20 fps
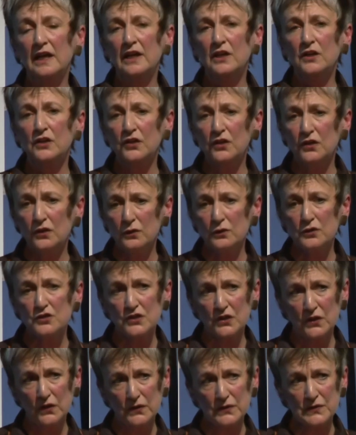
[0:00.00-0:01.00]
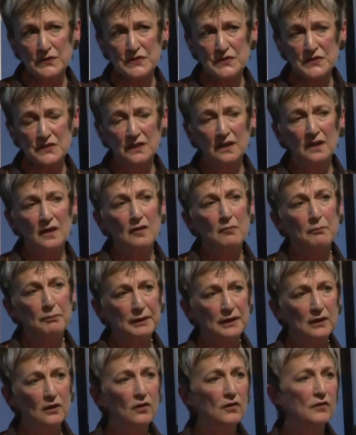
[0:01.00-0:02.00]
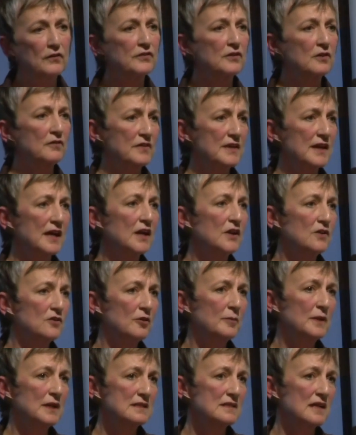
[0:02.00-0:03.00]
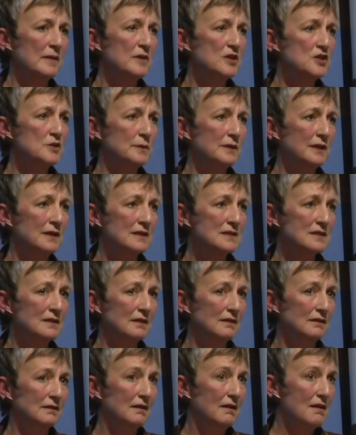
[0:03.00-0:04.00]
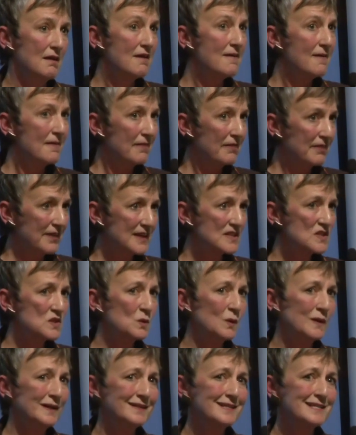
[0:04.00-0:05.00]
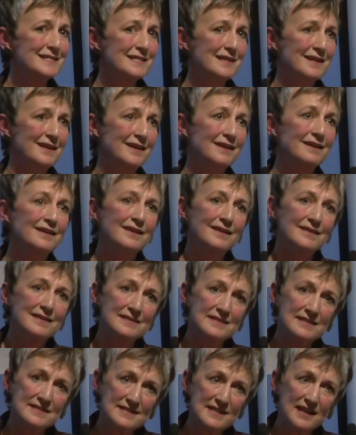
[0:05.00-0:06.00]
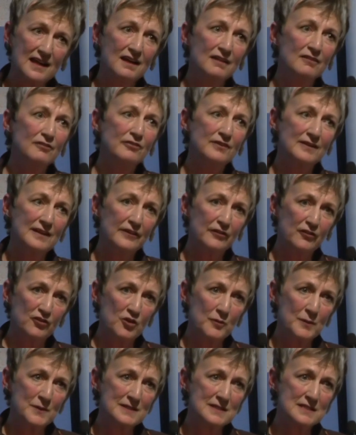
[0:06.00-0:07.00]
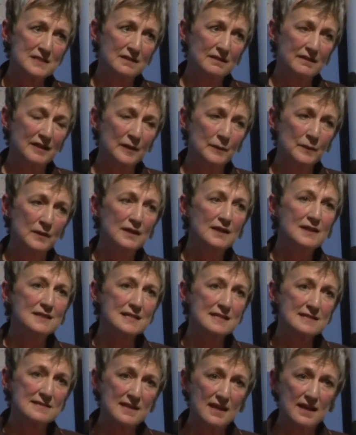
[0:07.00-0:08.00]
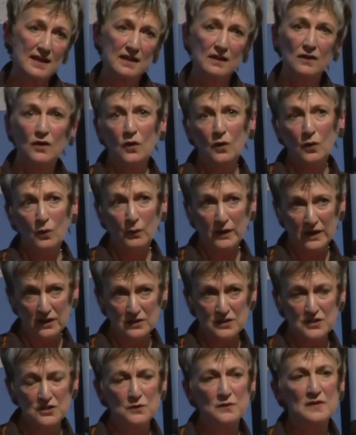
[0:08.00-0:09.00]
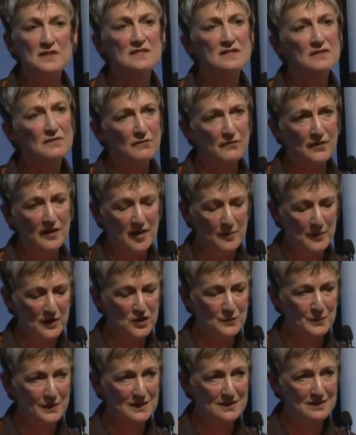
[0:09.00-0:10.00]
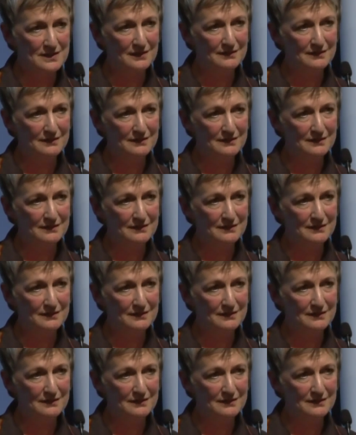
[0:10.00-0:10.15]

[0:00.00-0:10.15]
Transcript: a huge cost because of the economic damage being done. That's why I say this is now philanthropy's time to say we can do this very much better.